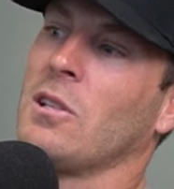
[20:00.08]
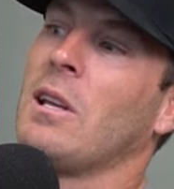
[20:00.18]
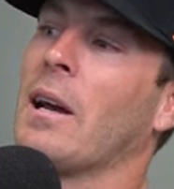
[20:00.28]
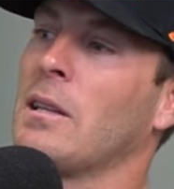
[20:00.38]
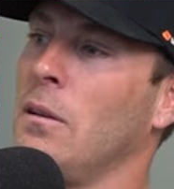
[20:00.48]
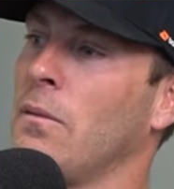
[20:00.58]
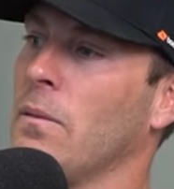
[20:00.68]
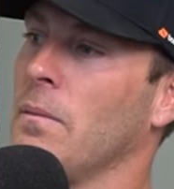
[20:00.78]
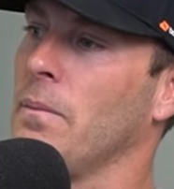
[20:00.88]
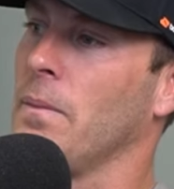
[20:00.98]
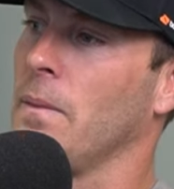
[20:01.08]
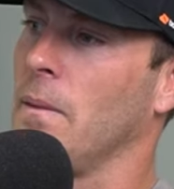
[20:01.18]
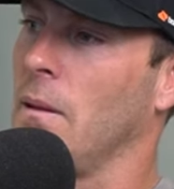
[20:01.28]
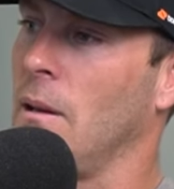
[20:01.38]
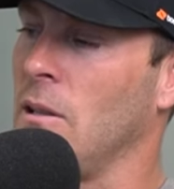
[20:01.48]
to stay active
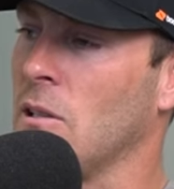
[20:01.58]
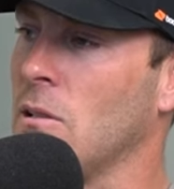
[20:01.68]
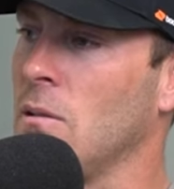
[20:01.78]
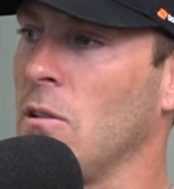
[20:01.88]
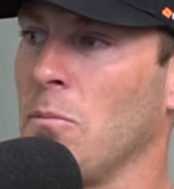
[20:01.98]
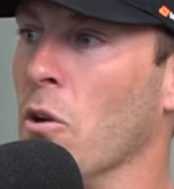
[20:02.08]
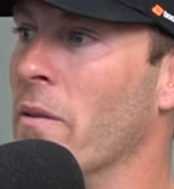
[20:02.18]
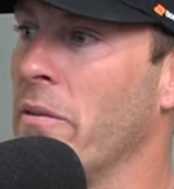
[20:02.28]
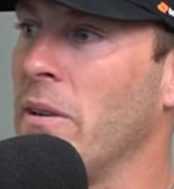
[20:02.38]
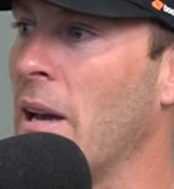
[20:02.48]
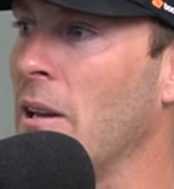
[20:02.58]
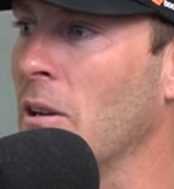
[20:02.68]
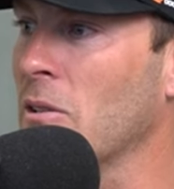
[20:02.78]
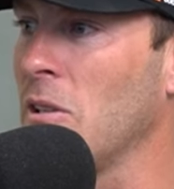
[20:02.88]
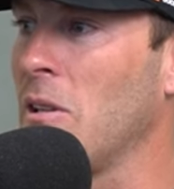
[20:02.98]
and just move every day, you
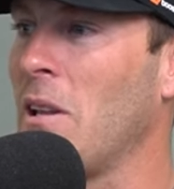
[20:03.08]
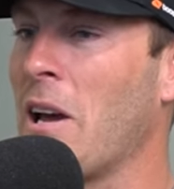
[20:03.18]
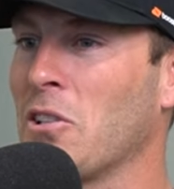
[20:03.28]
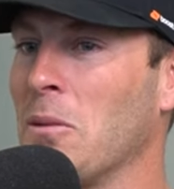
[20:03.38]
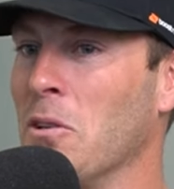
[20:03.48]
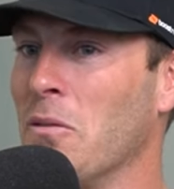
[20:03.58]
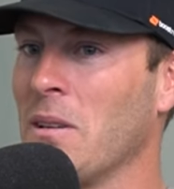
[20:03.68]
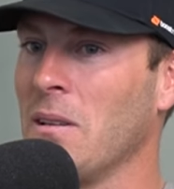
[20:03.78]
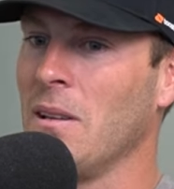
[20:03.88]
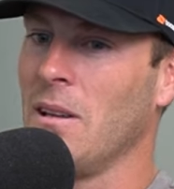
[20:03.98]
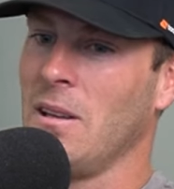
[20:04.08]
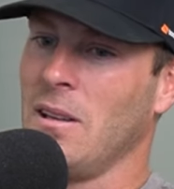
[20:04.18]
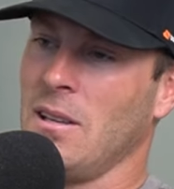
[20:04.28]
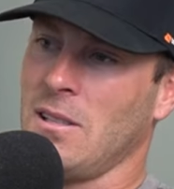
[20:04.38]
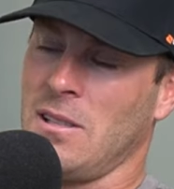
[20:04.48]
know. So the day I stop moving
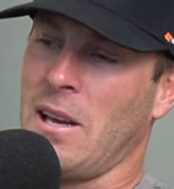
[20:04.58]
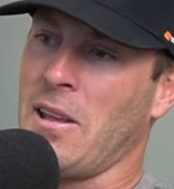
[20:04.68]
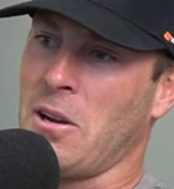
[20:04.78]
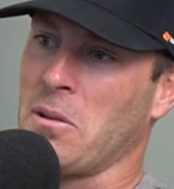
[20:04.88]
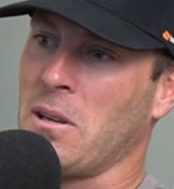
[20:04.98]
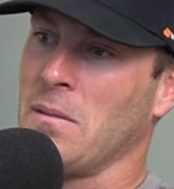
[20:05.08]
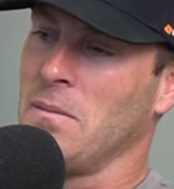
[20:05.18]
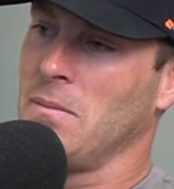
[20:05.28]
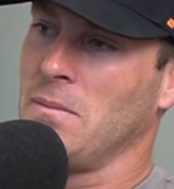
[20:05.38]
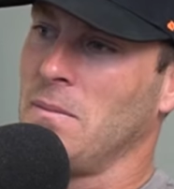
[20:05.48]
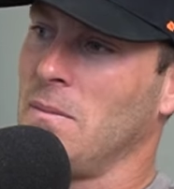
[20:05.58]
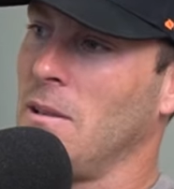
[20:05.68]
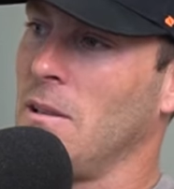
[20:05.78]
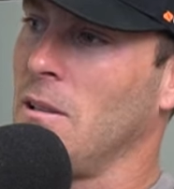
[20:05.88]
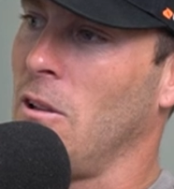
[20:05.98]
is the day that I'm going to
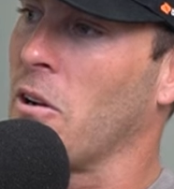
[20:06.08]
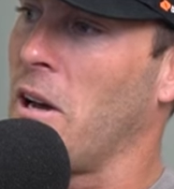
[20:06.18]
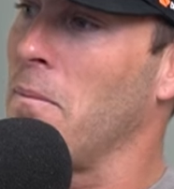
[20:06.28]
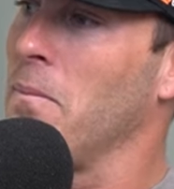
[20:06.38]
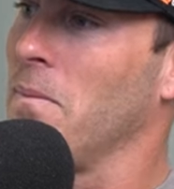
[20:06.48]
lock up